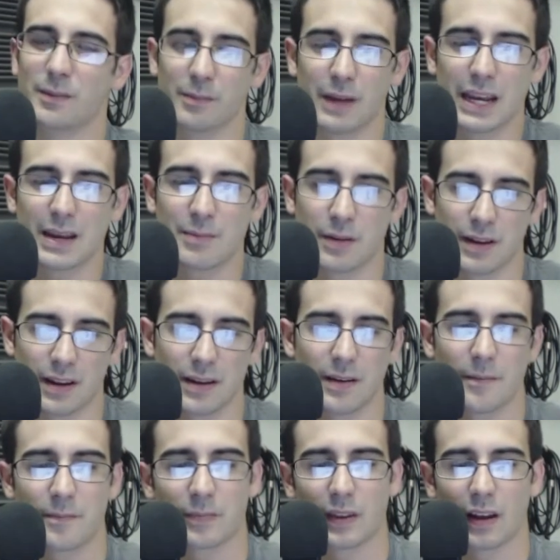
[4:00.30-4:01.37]
Maybe.
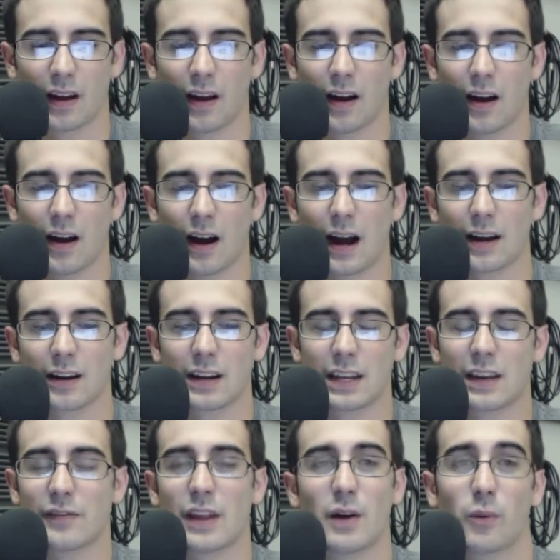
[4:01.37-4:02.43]
I'm going to
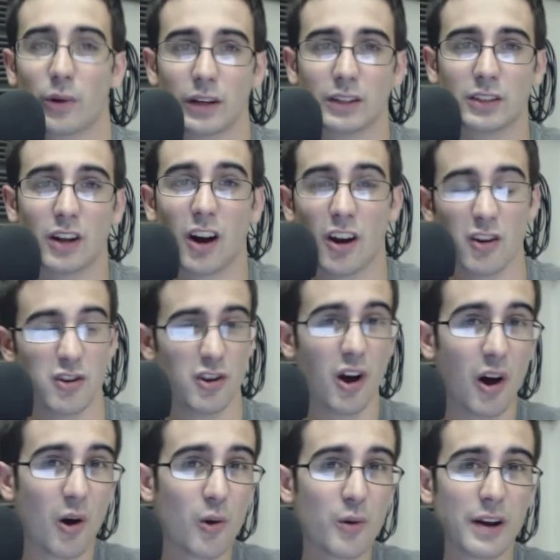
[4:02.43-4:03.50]
give that one a
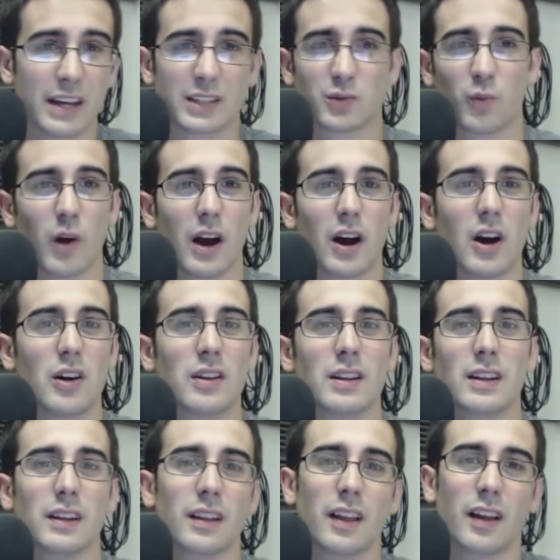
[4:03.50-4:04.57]
no as well.
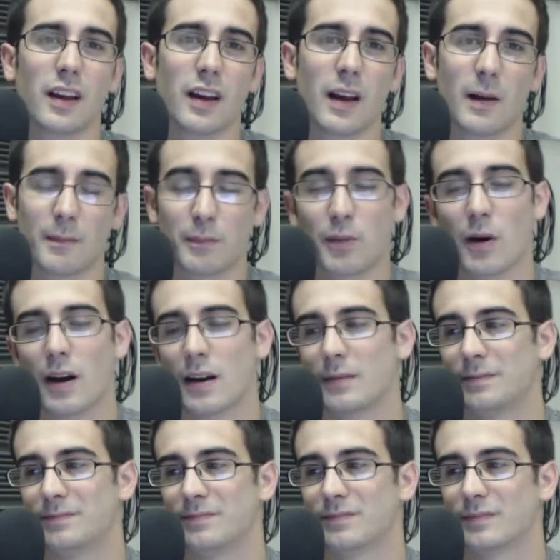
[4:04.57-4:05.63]

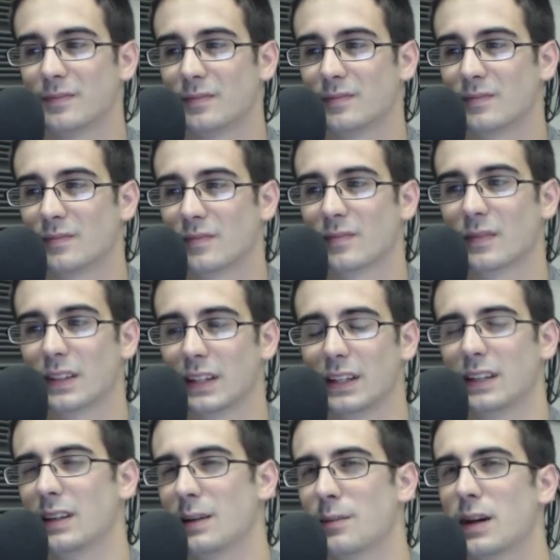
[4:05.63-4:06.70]
But
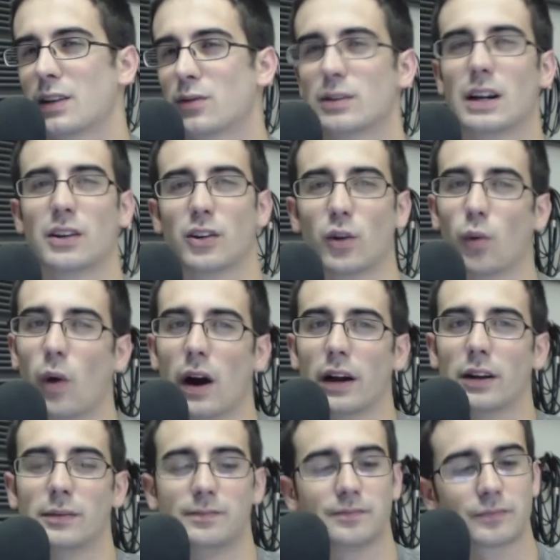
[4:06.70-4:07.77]
it might go down to the
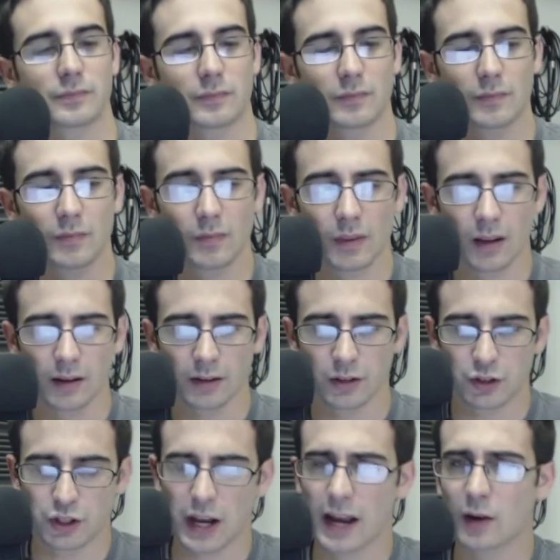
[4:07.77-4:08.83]
wire.
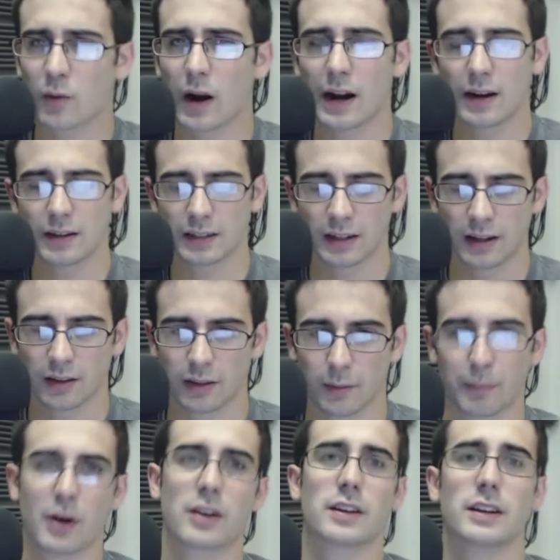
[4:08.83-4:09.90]
Jaguars. The
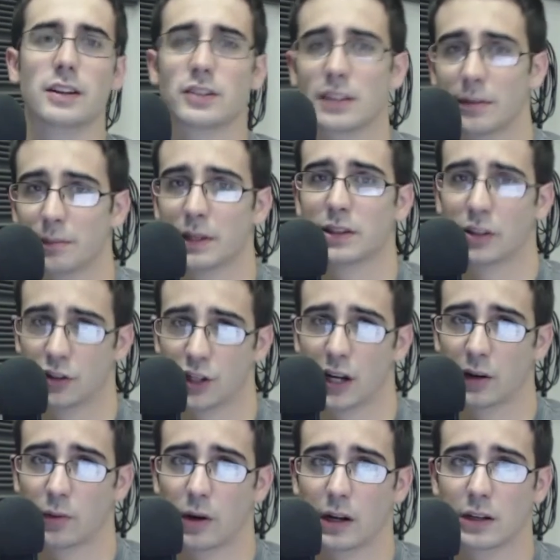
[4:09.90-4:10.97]
Buccaneers can beat the
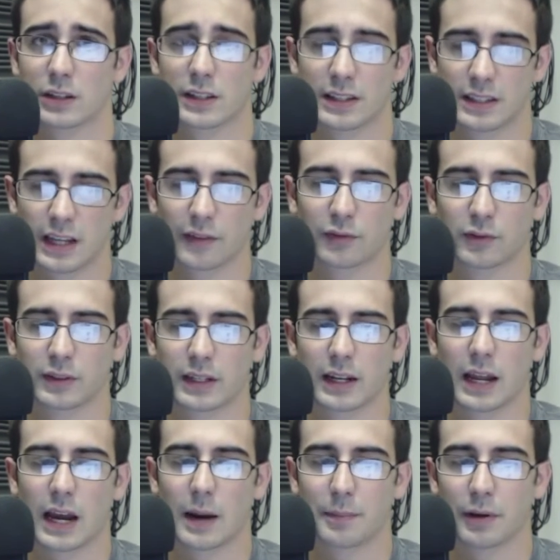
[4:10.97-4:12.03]
Jaguars. Definitely
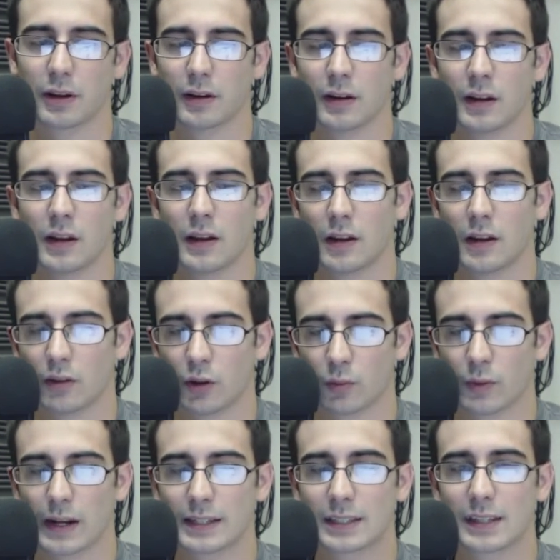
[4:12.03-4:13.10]
can happen. The
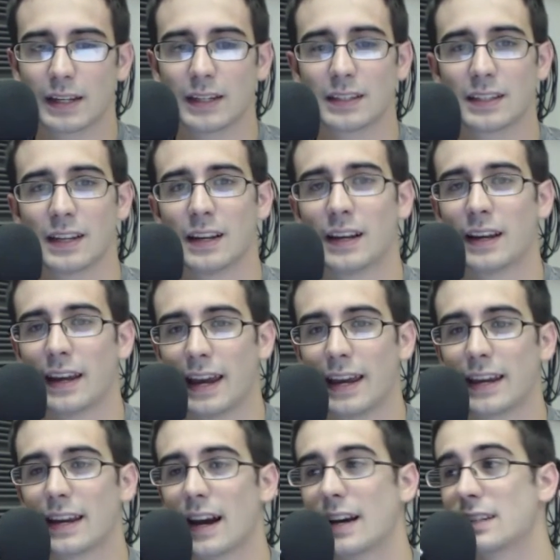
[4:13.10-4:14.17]
Redskins,
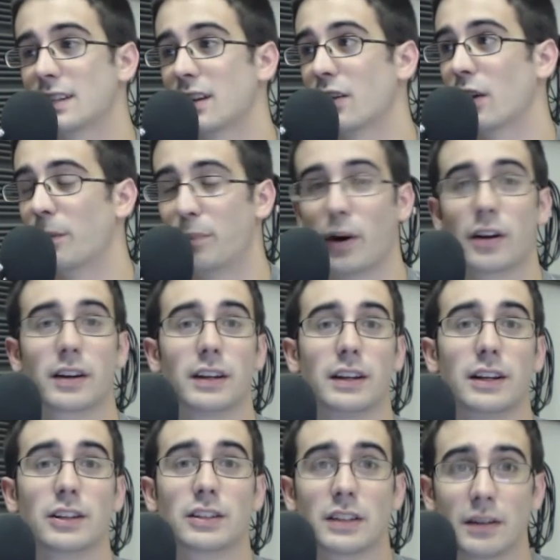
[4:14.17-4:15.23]
hey guys, the
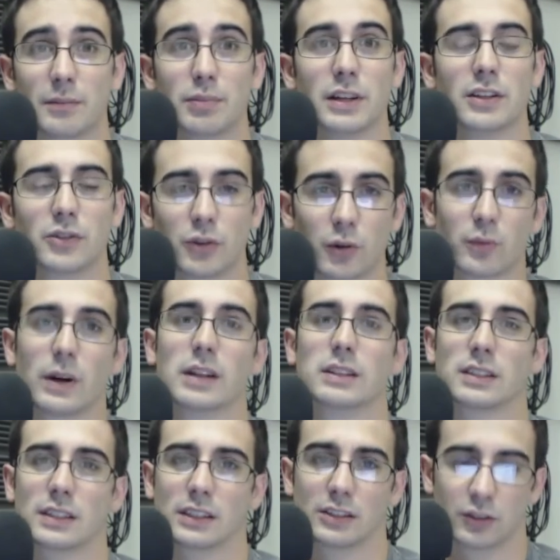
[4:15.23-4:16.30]
Buccaneers can beat the
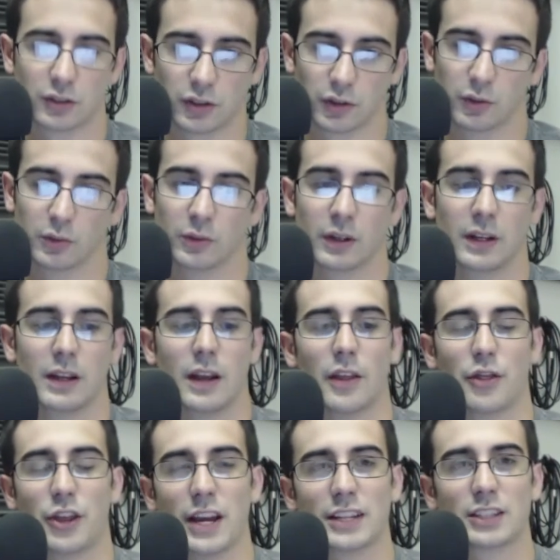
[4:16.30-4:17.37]
Redskins too.
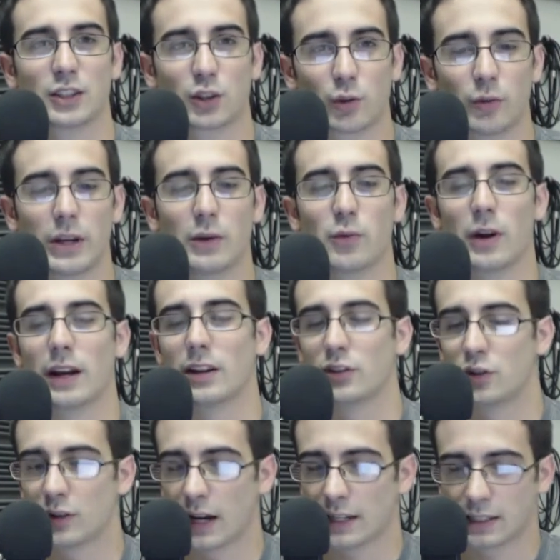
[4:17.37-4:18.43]
That is 3
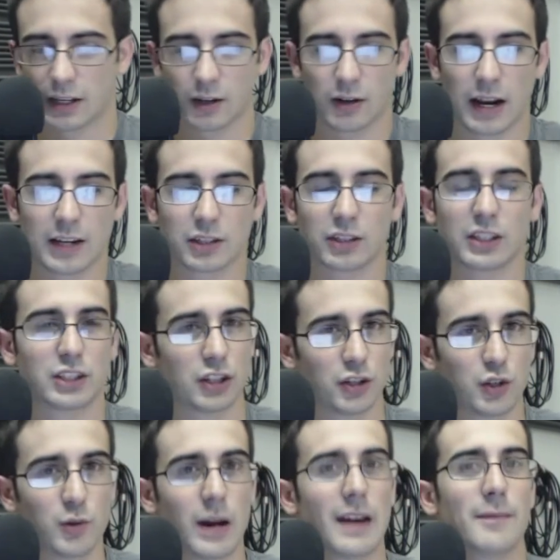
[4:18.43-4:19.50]
wins. You guys,
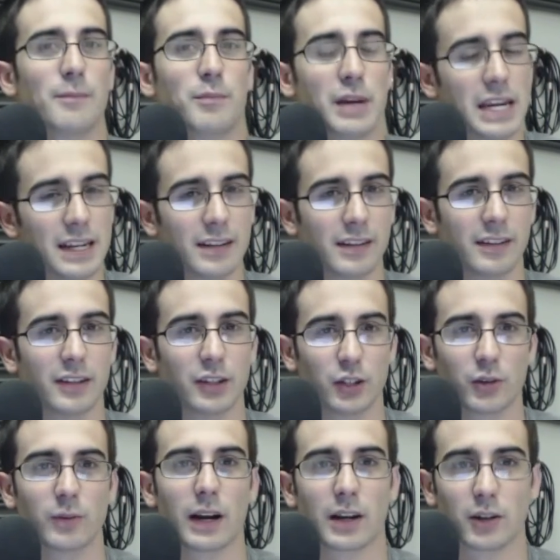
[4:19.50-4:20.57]
congratulations. You have beaten
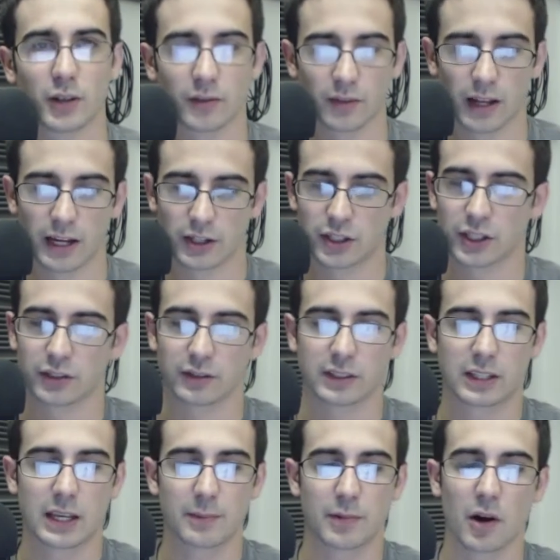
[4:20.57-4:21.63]
your record of last year.
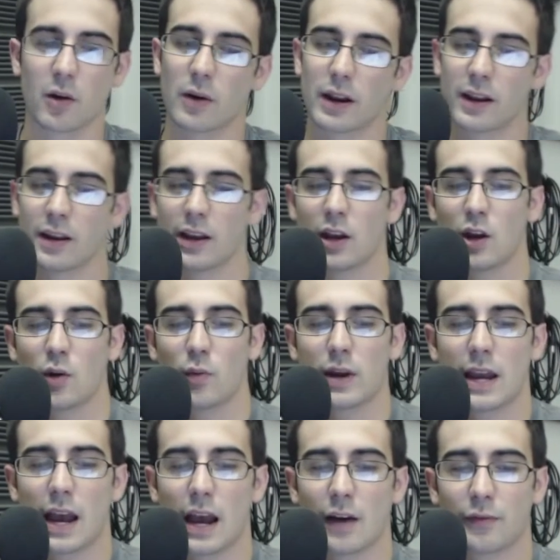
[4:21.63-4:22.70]
Let's keep going.
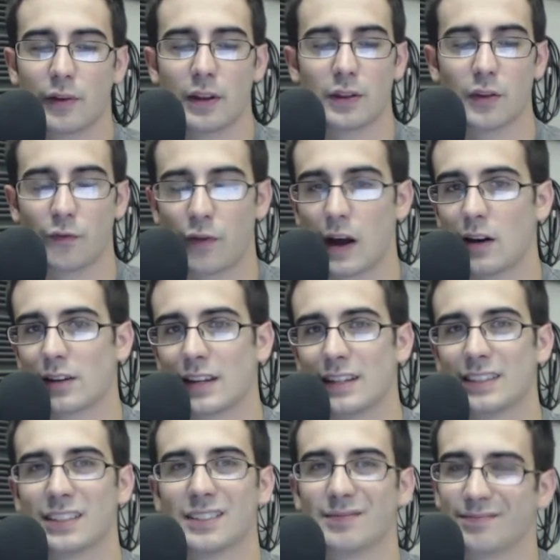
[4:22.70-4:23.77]
We have the
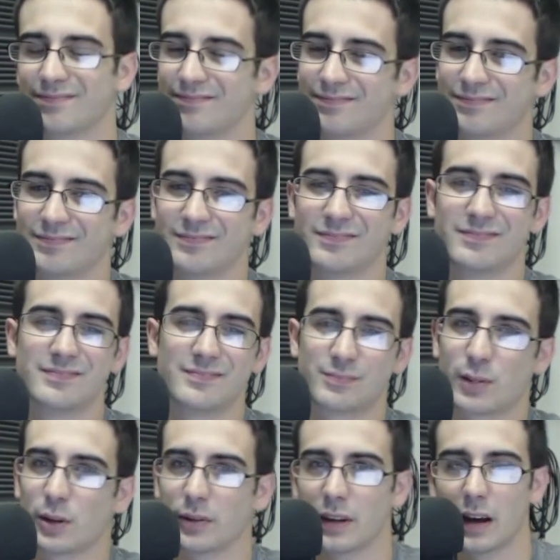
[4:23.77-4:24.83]
Falcons.
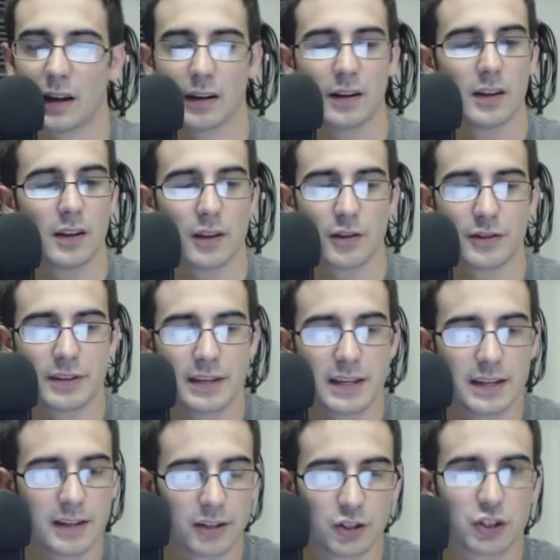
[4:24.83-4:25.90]
Probably not.
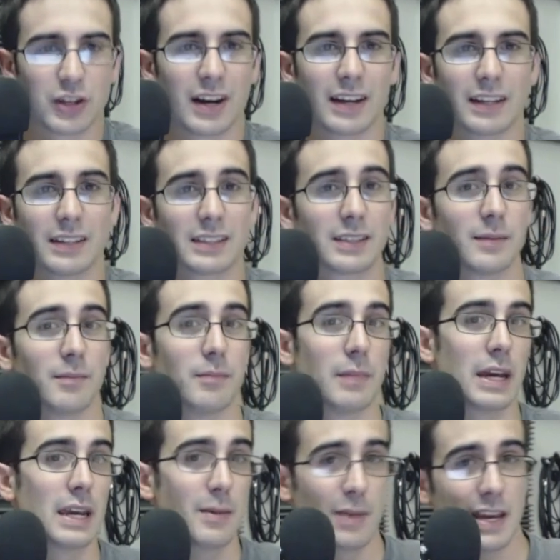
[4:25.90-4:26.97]
The Giants,
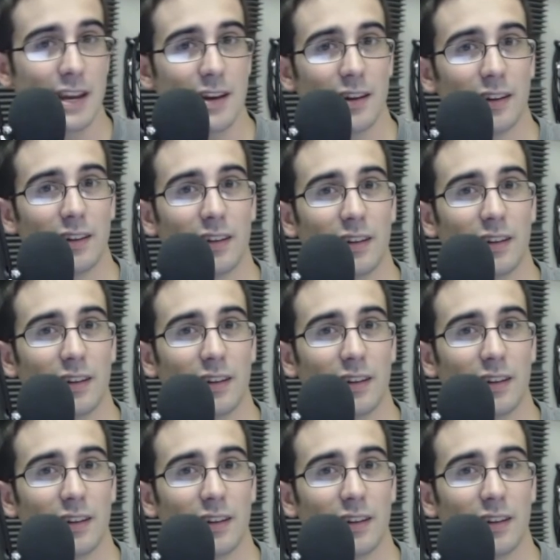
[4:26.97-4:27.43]
maybe.